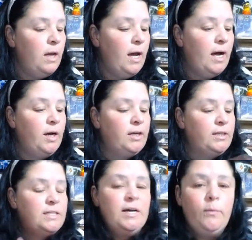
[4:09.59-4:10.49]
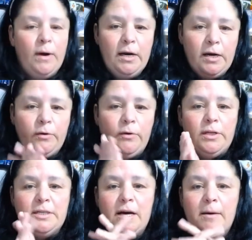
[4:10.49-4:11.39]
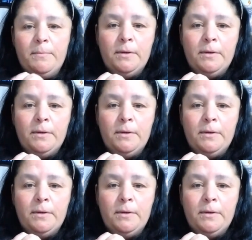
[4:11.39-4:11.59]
I could say right now at the top.